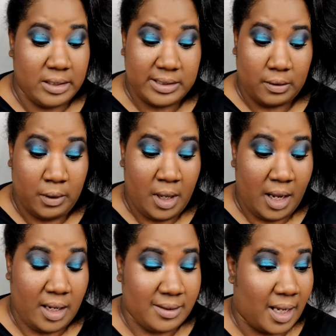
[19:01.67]
so
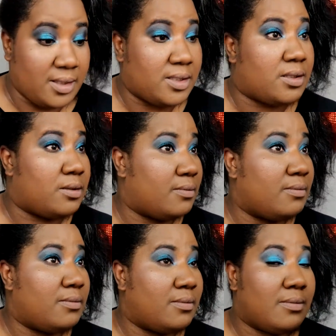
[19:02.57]
that's
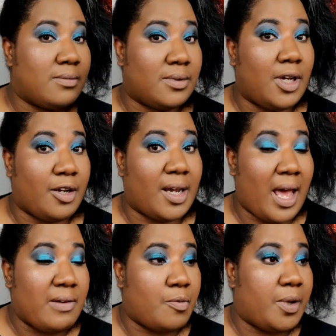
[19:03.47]
a
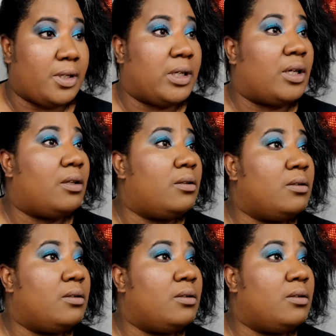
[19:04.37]
kind of a big deal.